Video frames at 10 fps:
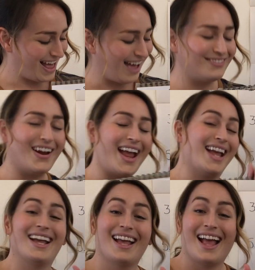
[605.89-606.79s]
All right,
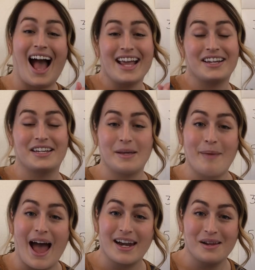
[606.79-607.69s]
I could keep
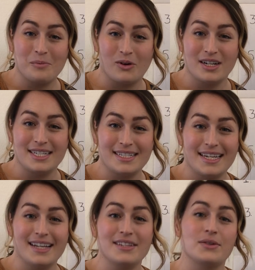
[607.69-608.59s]
adding more
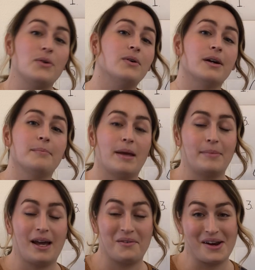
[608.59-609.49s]
details, or
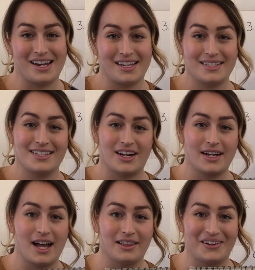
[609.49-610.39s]
maybe I want to
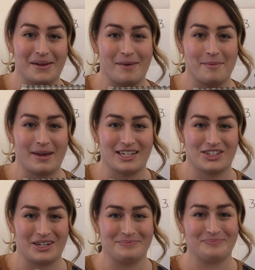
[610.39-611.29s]
start coloring my
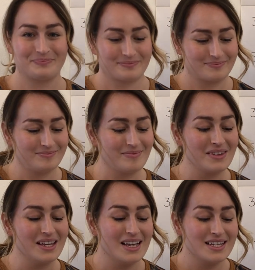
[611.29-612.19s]
picture.
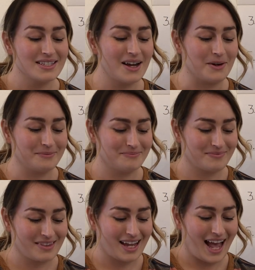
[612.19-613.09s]
So
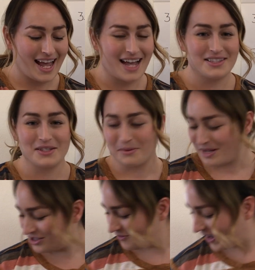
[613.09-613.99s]
I had so
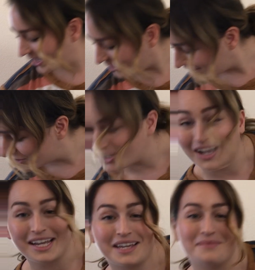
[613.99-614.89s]
much fun
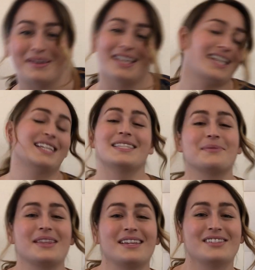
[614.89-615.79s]
drawing chameleons
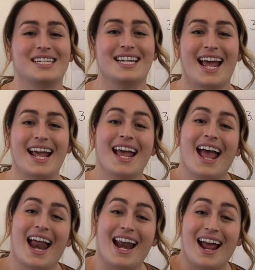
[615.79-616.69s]
with you today,
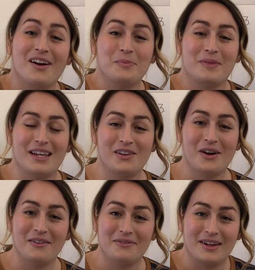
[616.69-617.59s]
and I hope that you
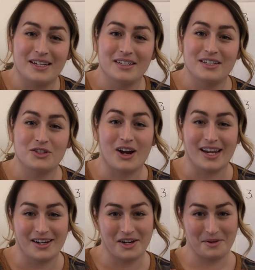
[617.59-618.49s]
have fun
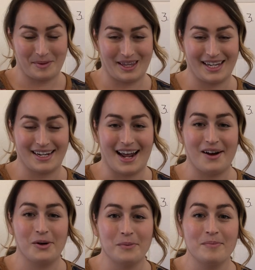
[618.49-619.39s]
drawing your chameleon at
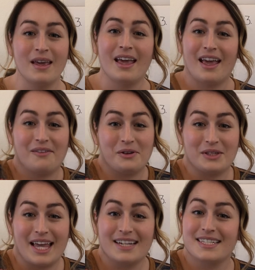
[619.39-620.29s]
home. If you
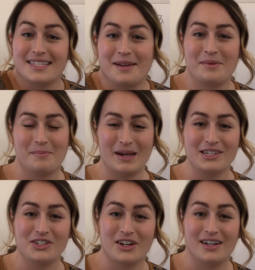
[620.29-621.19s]
would like to send me a
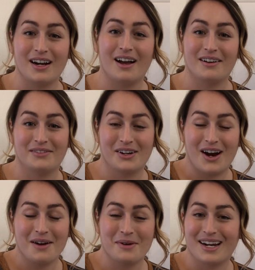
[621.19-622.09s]
picture of your
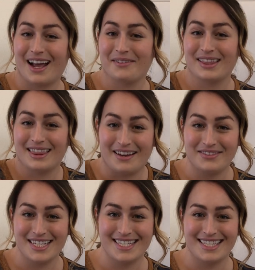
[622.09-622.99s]
artwork, I would
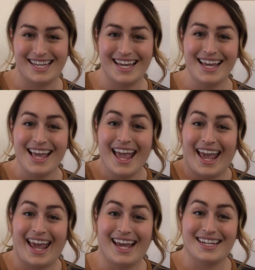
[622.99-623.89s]
love to see it,
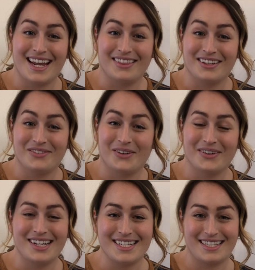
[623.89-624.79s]
and I look
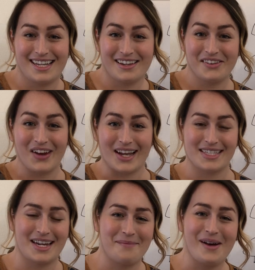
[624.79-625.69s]
forward to seeing you
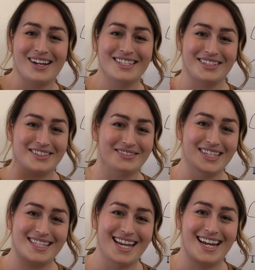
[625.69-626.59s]
next time on Doodle
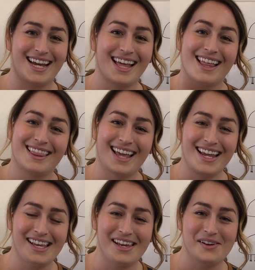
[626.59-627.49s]
with Dana.
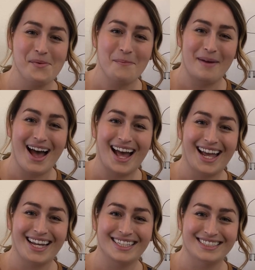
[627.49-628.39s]
Thank you.
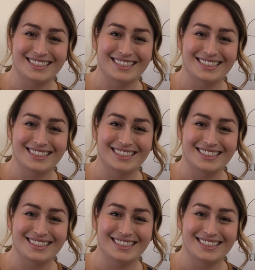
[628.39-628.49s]
Bye.